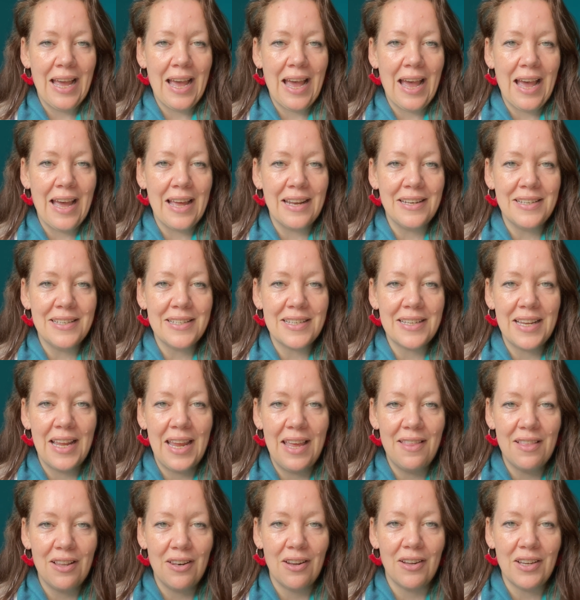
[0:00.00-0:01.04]
and
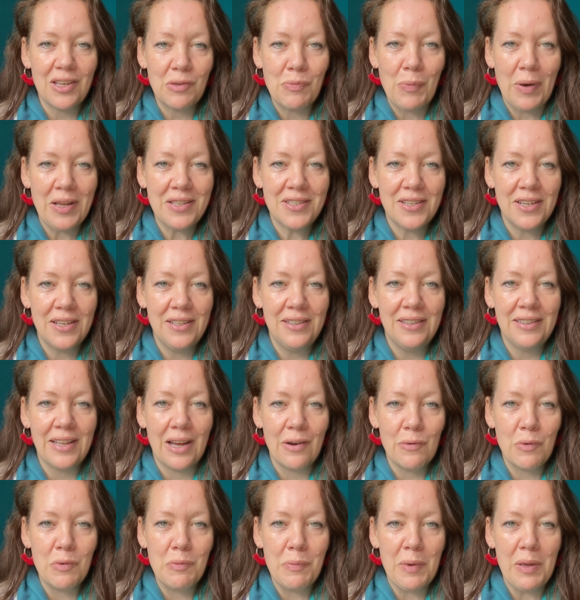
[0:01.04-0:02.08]
hit the like button.
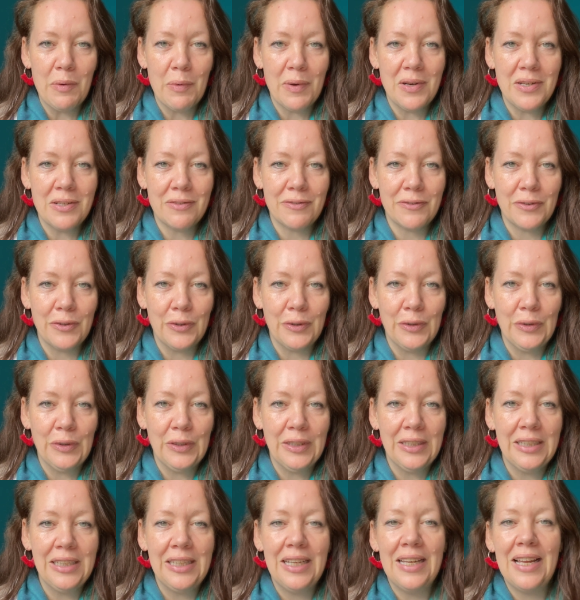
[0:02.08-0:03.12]
That would be wonderful.
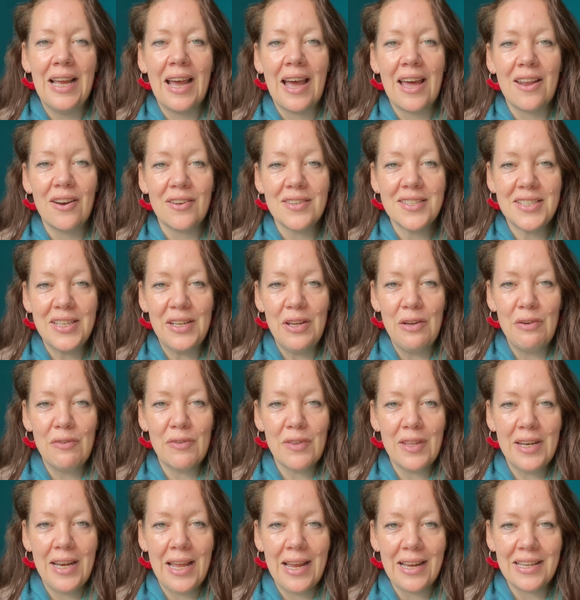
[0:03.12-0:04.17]
And I'll see you
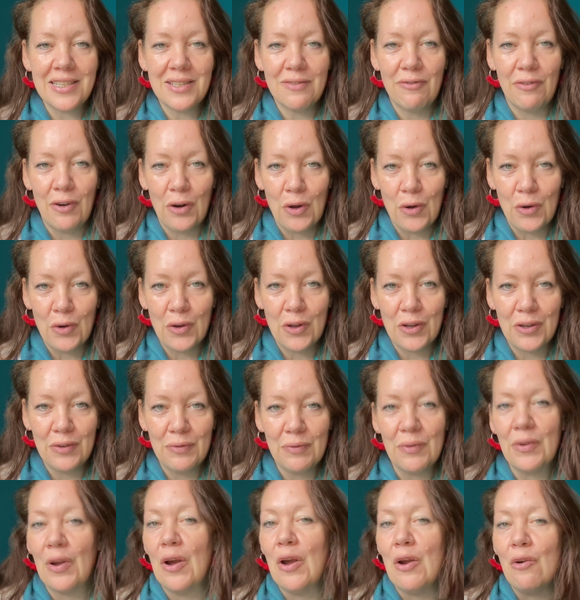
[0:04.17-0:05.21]
for the next vlog.
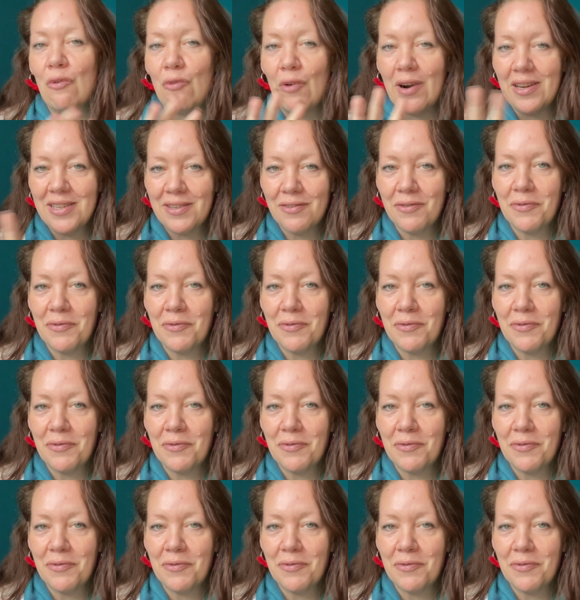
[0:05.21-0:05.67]
Over.